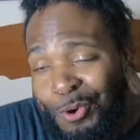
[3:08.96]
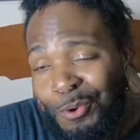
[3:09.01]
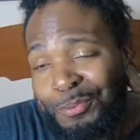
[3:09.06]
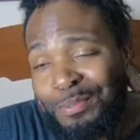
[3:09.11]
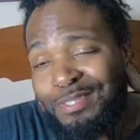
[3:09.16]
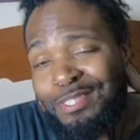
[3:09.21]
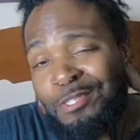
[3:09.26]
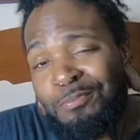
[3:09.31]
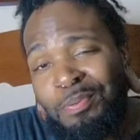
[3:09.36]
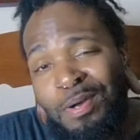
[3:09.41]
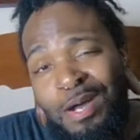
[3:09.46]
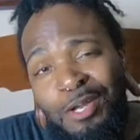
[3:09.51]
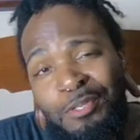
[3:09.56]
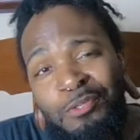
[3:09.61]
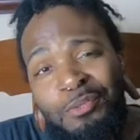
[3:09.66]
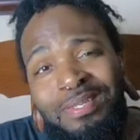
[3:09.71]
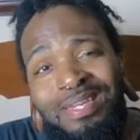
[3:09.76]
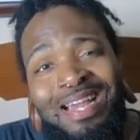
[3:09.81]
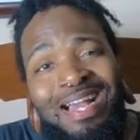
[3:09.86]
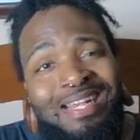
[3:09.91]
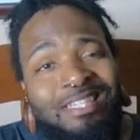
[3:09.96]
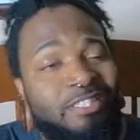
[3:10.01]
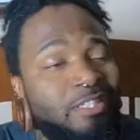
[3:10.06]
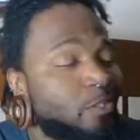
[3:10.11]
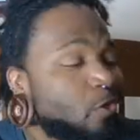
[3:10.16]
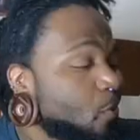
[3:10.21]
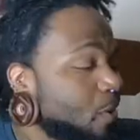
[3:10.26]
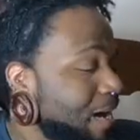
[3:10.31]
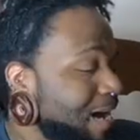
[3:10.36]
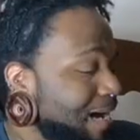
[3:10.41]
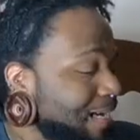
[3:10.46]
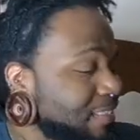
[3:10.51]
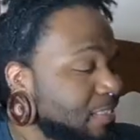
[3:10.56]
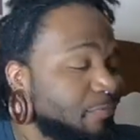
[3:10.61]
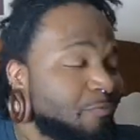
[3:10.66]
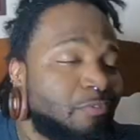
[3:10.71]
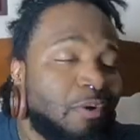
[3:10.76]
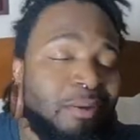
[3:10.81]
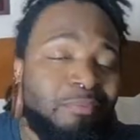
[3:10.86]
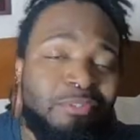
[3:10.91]
with this fog, you can actually go
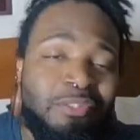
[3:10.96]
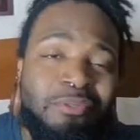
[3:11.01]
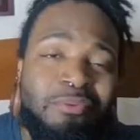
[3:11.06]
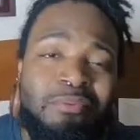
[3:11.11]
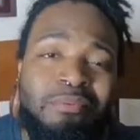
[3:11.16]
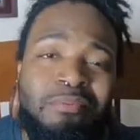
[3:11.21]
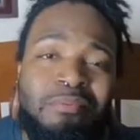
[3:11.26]
octave up to.